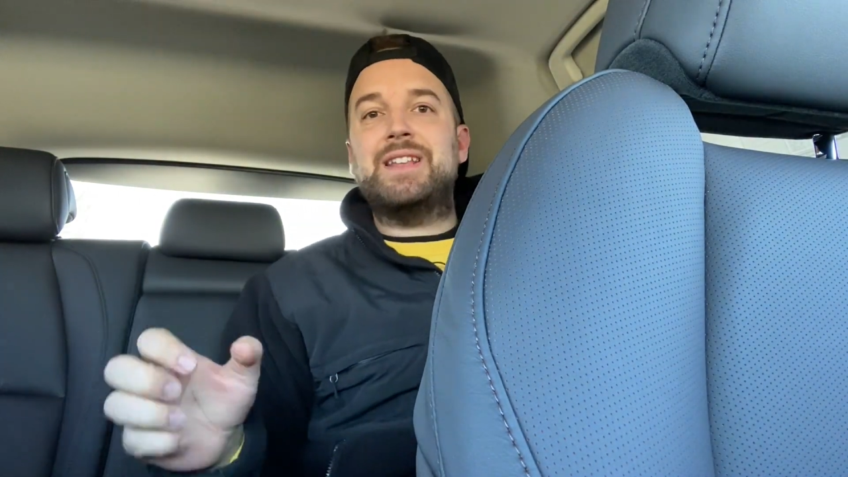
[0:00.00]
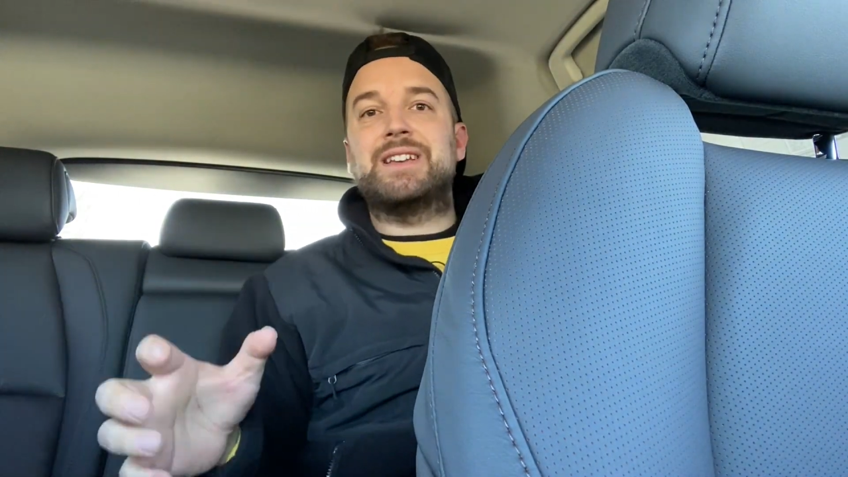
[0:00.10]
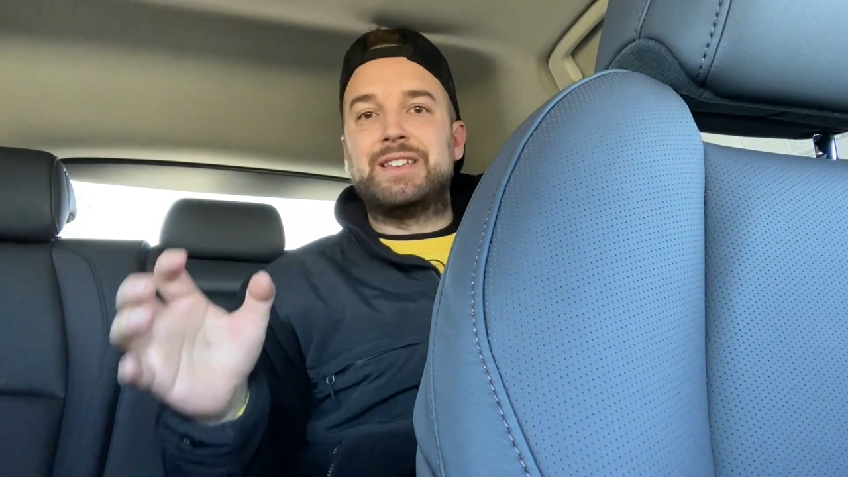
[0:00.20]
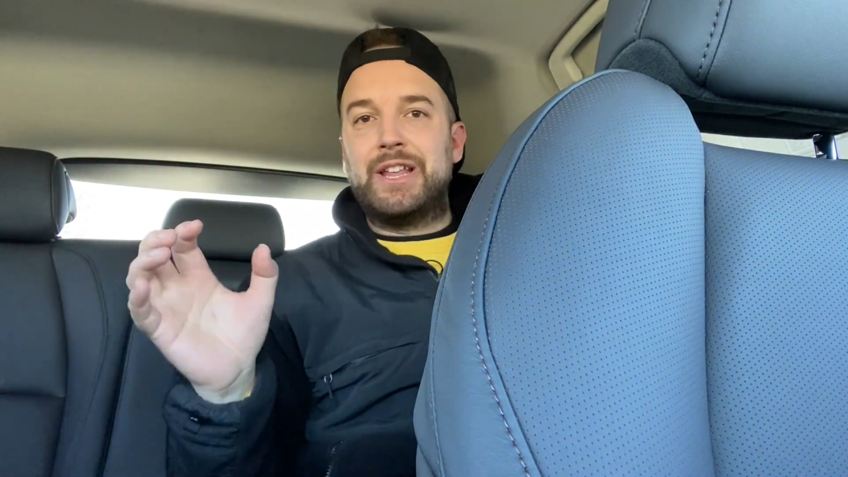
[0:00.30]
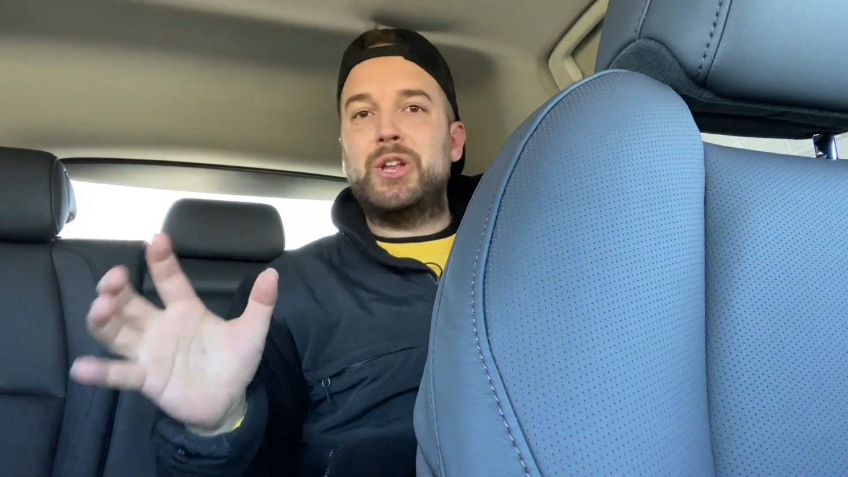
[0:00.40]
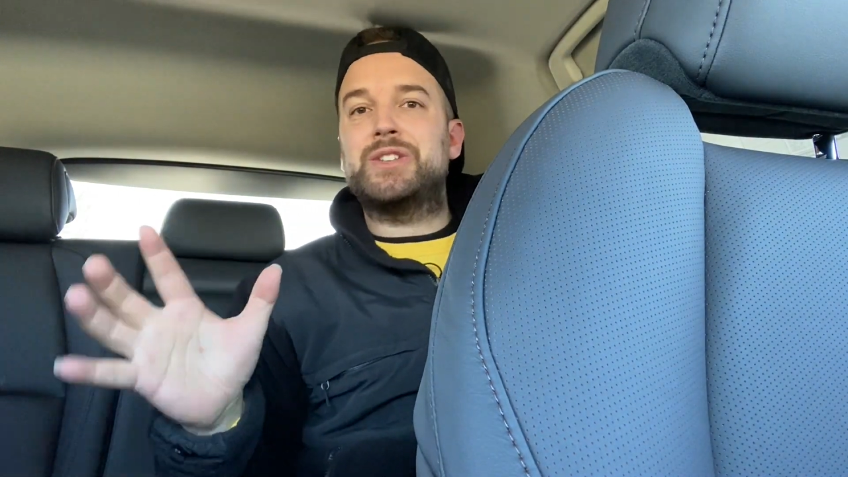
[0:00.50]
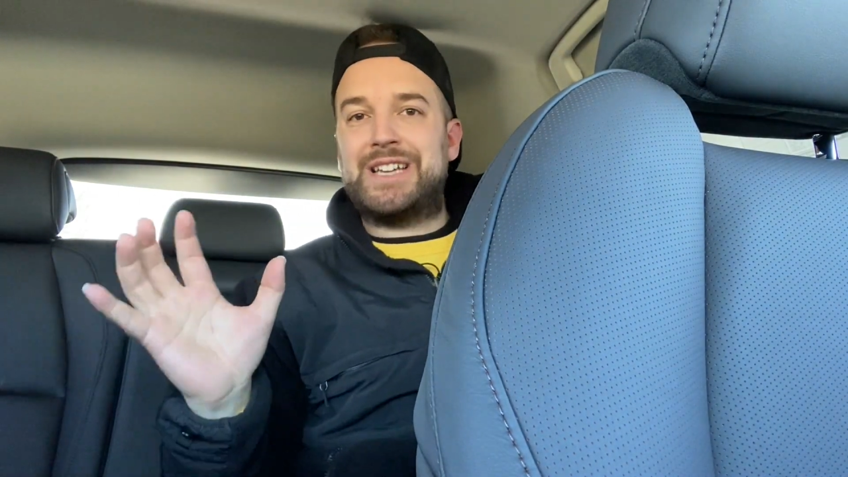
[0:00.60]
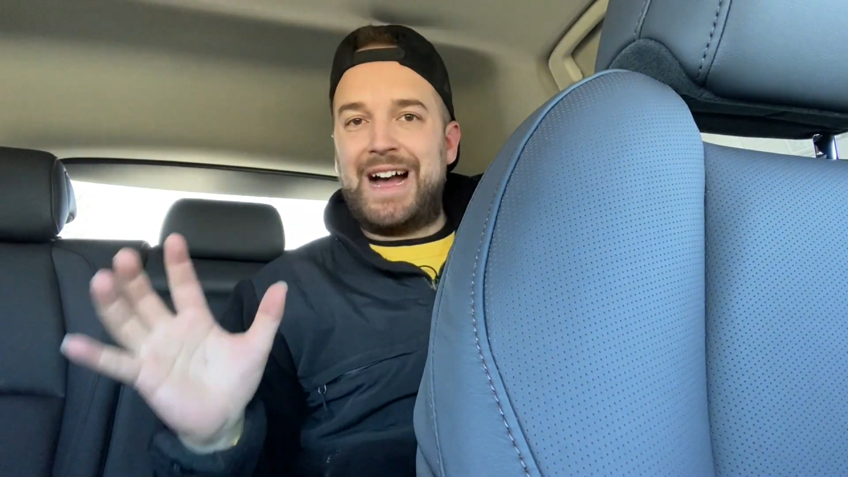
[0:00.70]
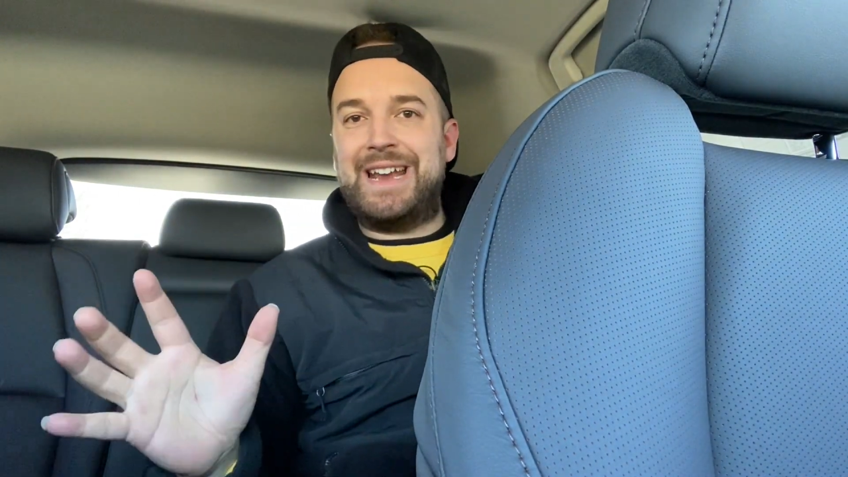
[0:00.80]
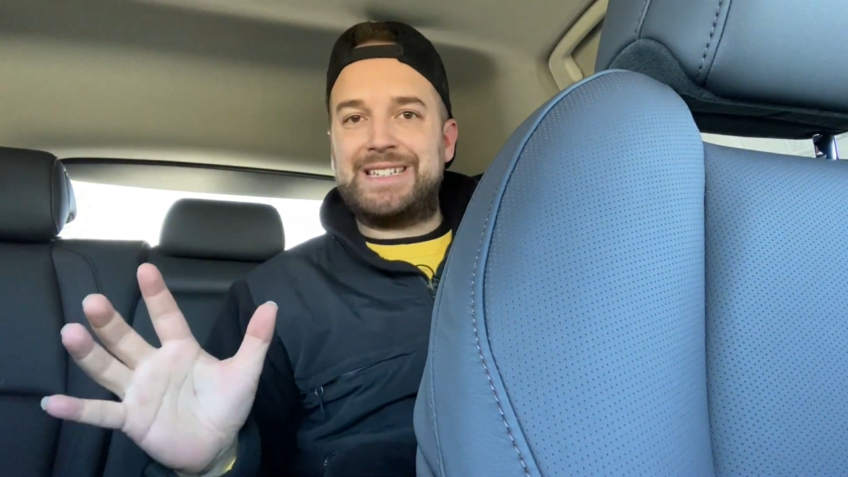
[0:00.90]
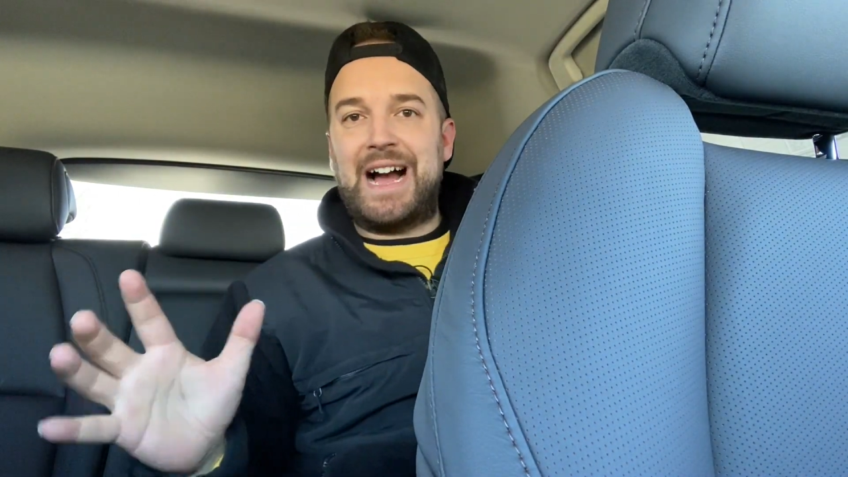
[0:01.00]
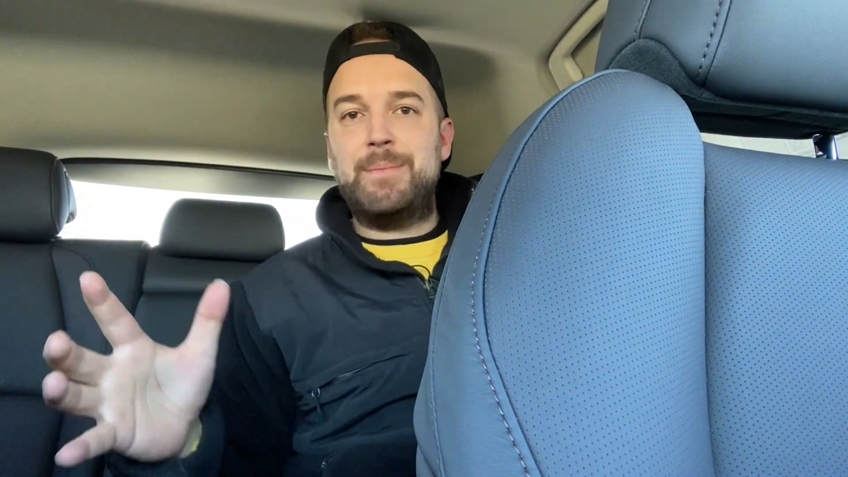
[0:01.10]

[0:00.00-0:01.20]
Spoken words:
it's a little tight.